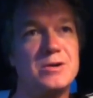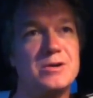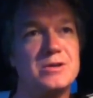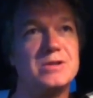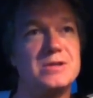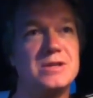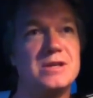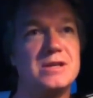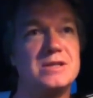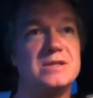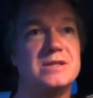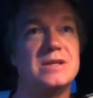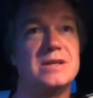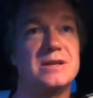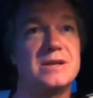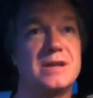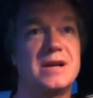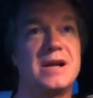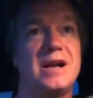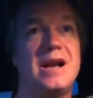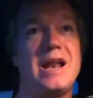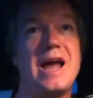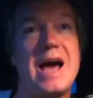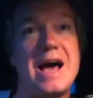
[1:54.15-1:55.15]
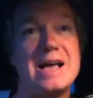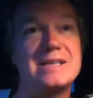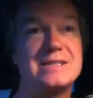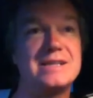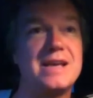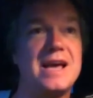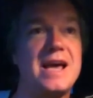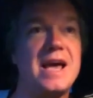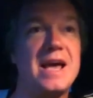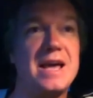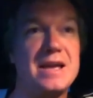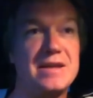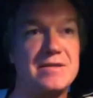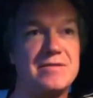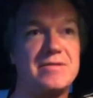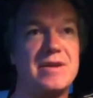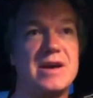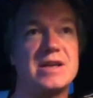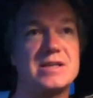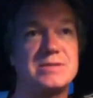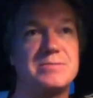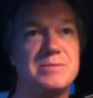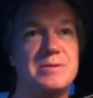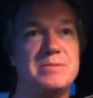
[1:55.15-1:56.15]
as a class A
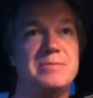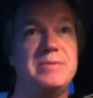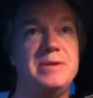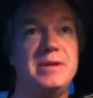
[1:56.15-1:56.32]
investment,